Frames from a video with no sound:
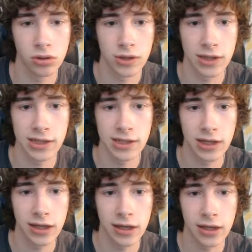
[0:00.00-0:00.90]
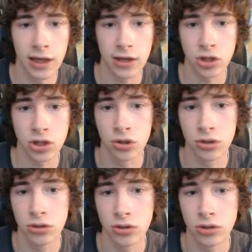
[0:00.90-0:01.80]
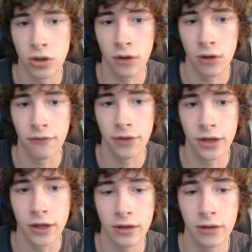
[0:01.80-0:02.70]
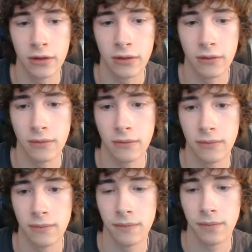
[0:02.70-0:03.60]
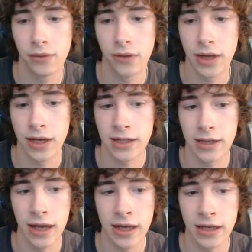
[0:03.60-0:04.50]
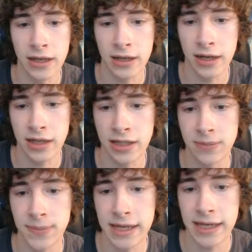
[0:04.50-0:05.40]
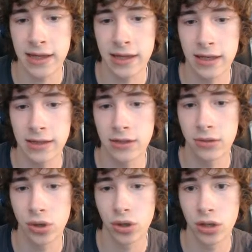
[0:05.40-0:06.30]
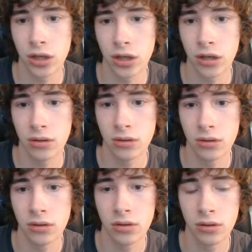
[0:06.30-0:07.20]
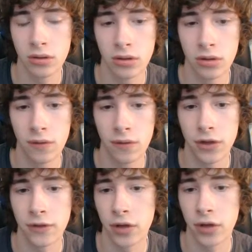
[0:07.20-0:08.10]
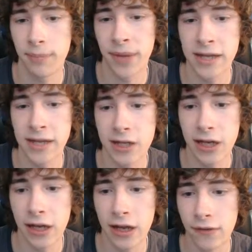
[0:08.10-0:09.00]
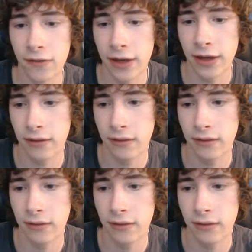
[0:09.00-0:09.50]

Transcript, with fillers: This is like a kitchen sort of thing. Any any any speaky things going on in here? You've got that painting again over there.